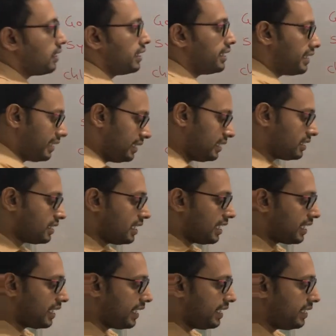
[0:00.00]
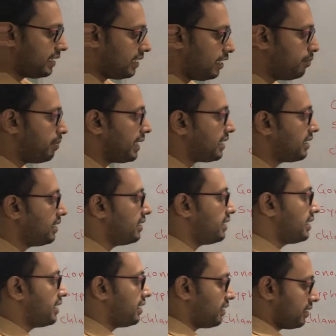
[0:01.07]
It is again a
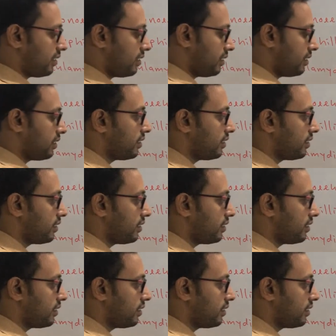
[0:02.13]
bacteria.